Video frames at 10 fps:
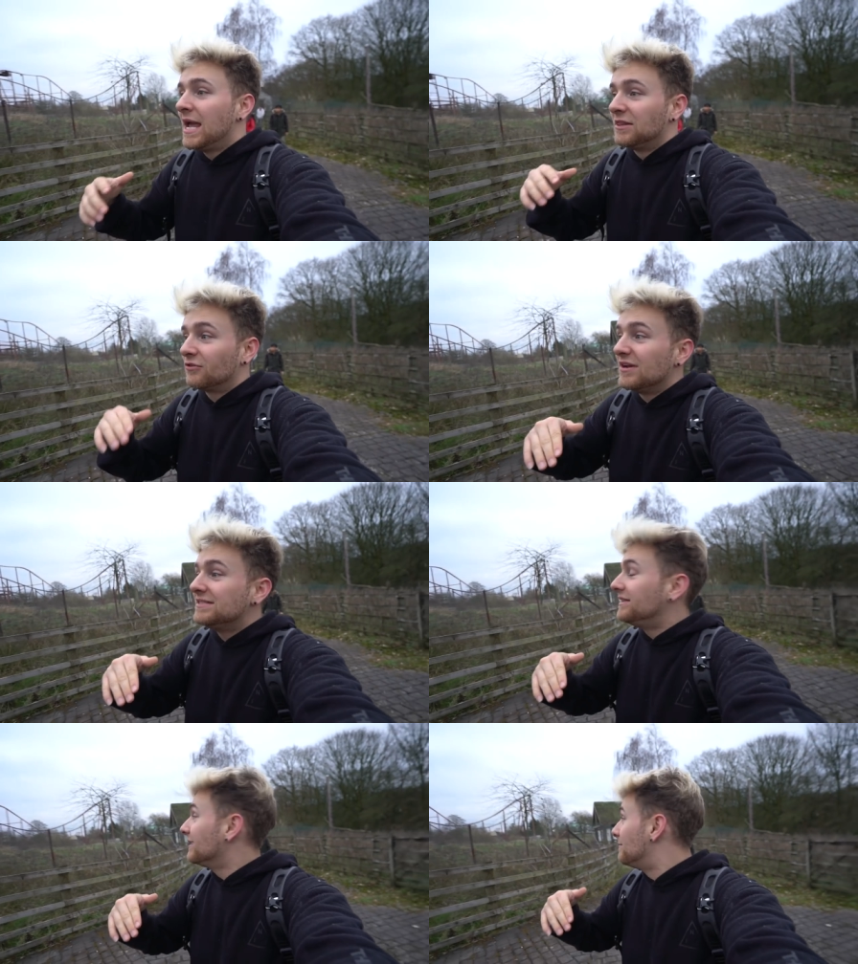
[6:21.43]
And the
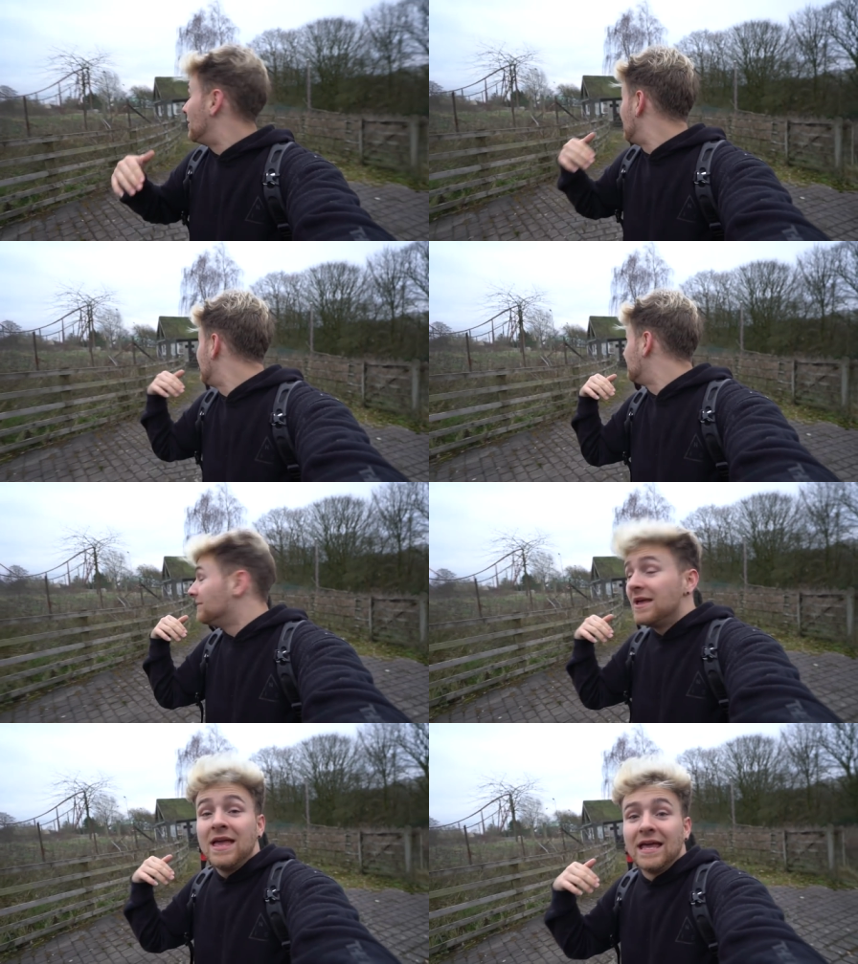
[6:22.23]
crazy thing about him
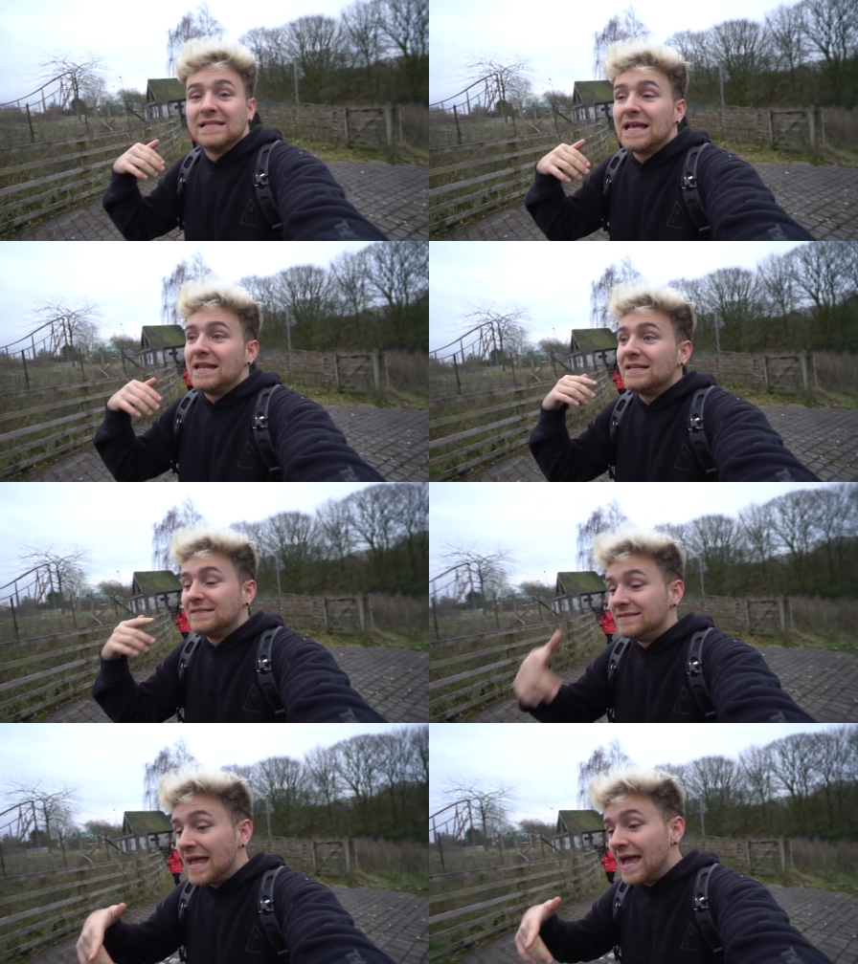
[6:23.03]
is that
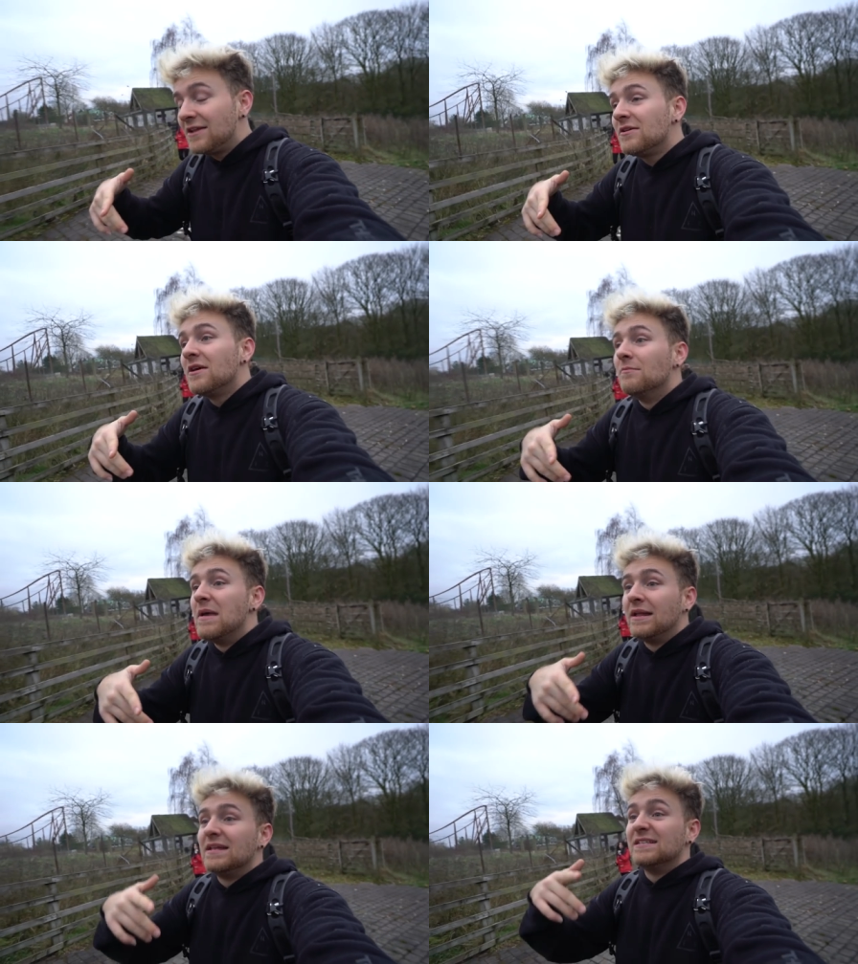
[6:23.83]
his dad
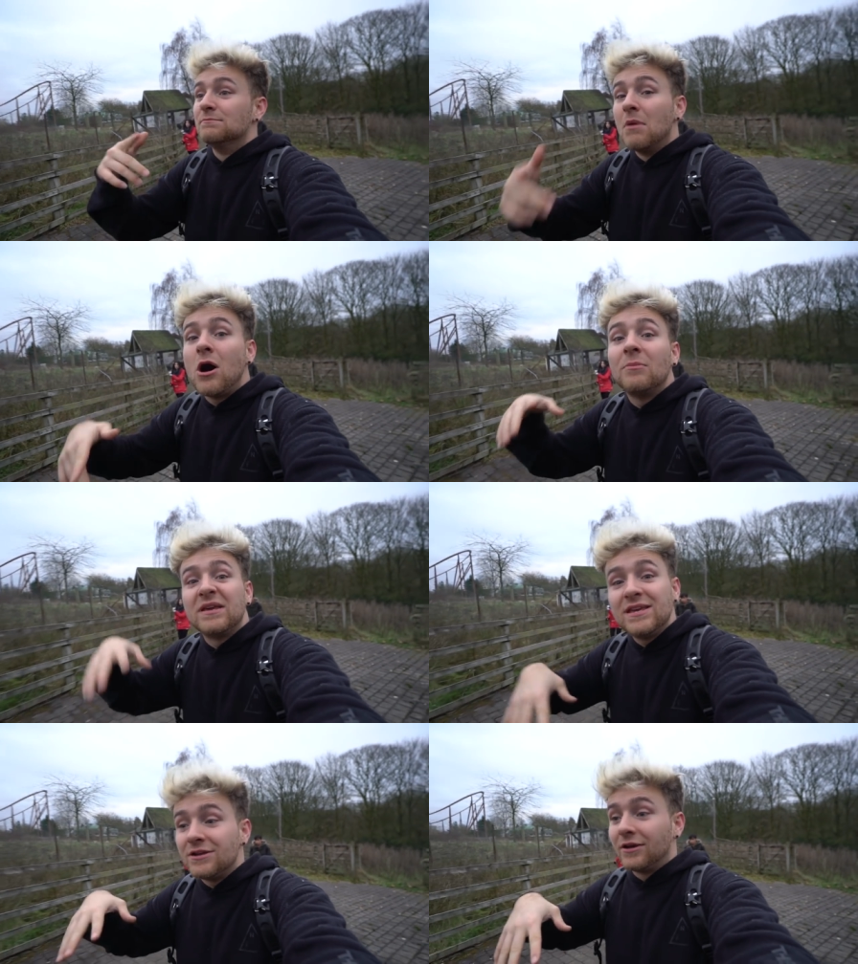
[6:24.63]
met his mom
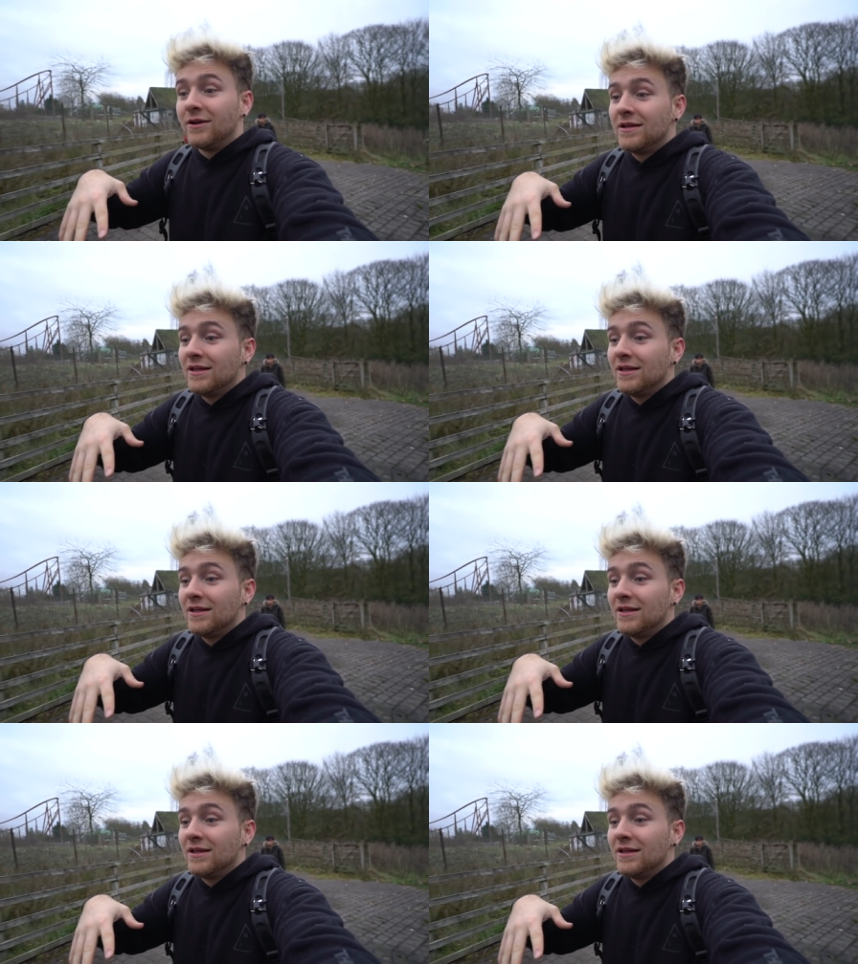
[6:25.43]
here,